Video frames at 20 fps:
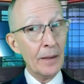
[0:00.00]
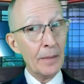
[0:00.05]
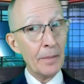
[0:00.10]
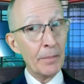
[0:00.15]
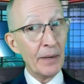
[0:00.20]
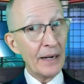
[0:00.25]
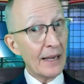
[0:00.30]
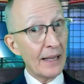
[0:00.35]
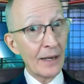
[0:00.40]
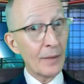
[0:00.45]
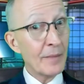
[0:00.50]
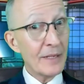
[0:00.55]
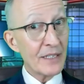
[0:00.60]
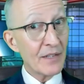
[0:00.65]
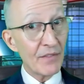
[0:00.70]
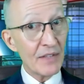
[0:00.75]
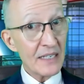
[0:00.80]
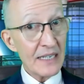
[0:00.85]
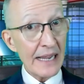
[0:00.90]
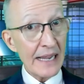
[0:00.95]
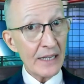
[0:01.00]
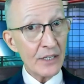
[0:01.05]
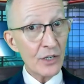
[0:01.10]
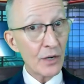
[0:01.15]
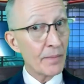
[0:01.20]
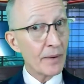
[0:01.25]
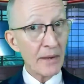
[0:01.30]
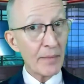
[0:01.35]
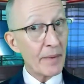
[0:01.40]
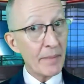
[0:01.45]
but elements of this answer
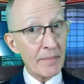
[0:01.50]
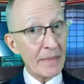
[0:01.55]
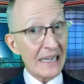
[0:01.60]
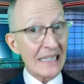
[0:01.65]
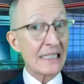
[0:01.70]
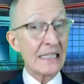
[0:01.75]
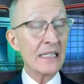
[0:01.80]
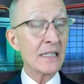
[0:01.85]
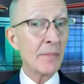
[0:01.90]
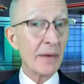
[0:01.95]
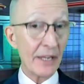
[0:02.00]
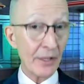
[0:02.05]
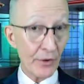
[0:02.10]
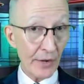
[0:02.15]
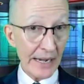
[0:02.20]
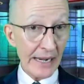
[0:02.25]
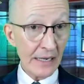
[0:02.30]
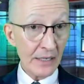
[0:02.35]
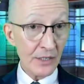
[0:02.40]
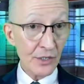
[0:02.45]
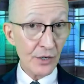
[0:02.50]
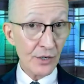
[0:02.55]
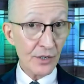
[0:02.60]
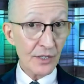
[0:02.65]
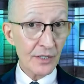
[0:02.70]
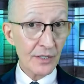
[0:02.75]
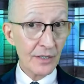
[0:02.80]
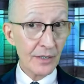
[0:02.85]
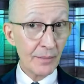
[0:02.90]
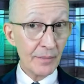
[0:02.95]
better be mixed into my other
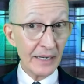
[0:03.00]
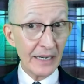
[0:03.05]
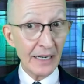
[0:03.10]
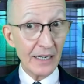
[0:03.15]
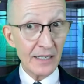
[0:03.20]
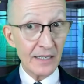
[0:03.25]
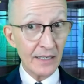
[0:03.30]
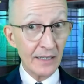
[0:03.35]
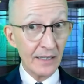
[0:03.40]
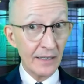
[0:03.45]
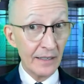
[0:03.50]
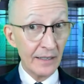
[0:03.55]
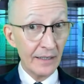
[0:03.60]
answers because